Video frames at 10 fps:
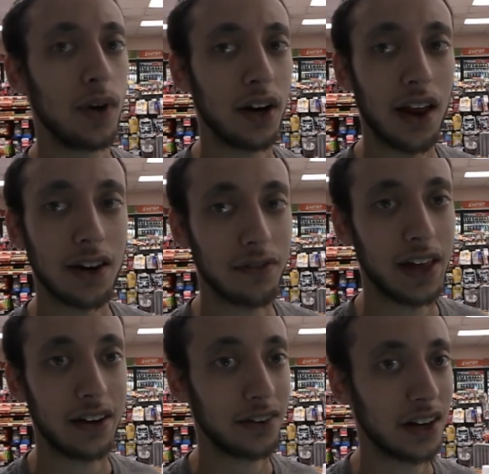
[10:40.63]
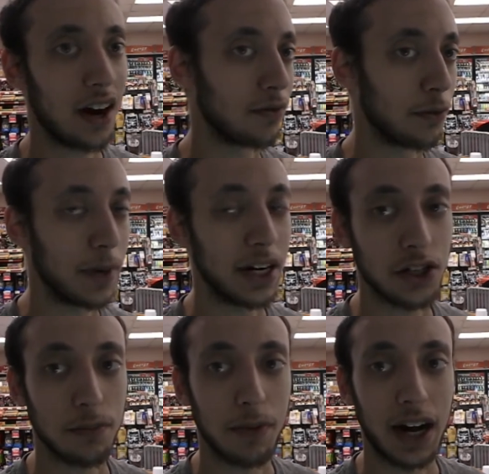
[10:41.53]
and a lot of that is
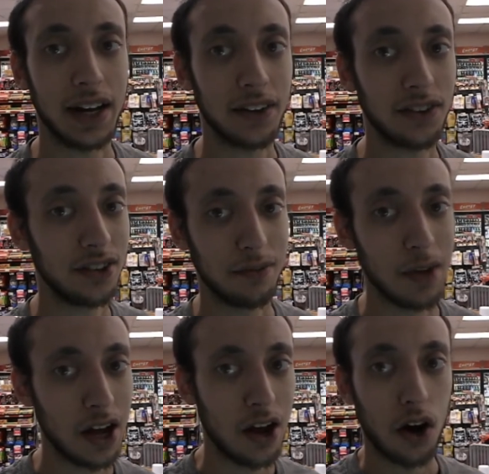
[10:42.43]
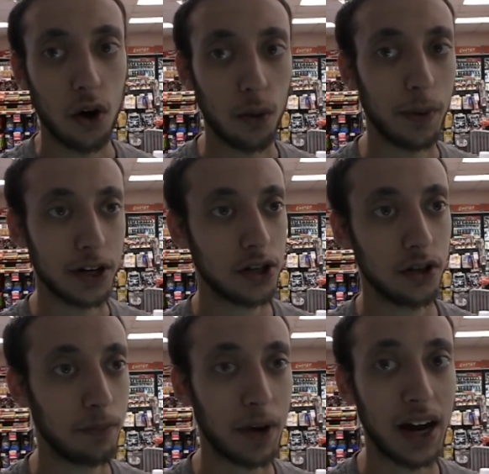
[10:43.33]
confirmation bias and a whole bunch
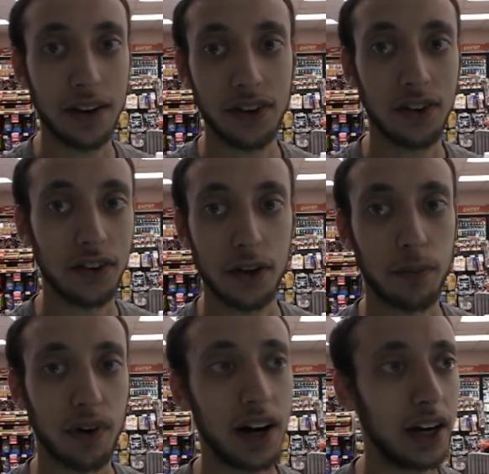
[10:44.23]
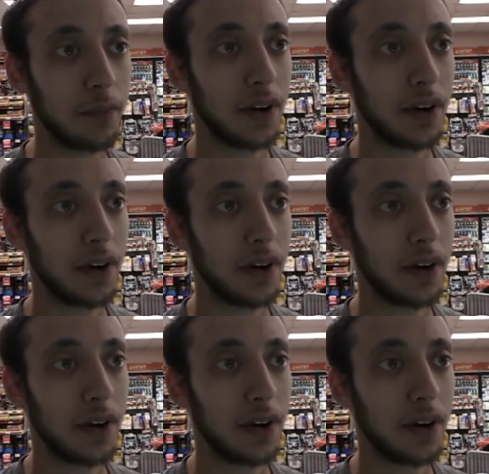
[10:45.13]
of biases in the brain,